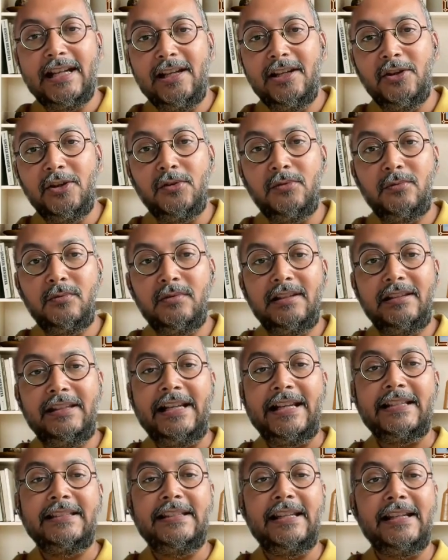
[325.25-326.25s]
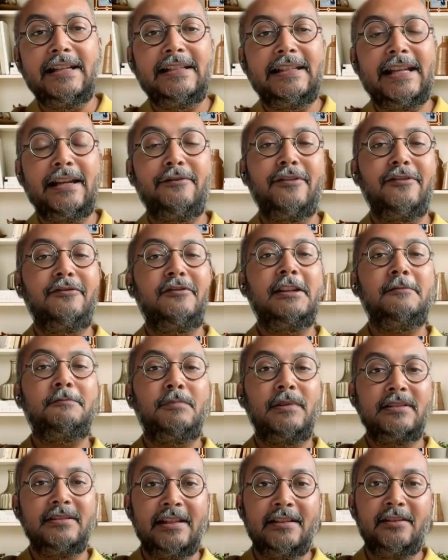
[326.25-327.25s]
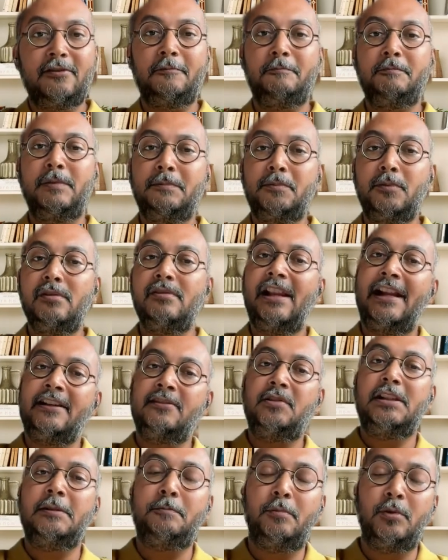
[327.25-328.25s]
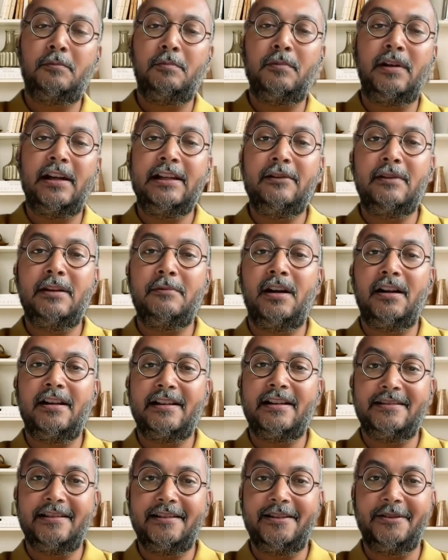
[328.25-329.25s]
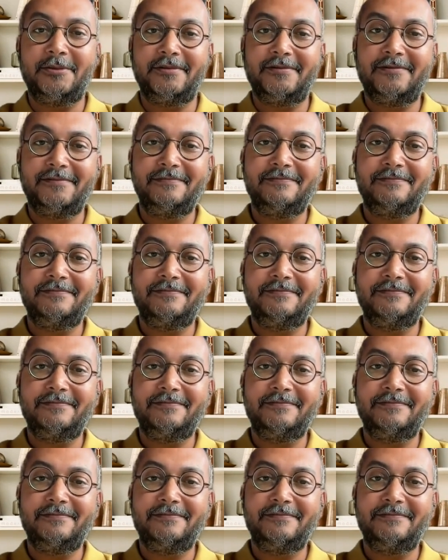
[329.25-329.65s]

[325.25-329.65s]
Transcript: tell you less than 10-15% of people will actually put money when markets are down,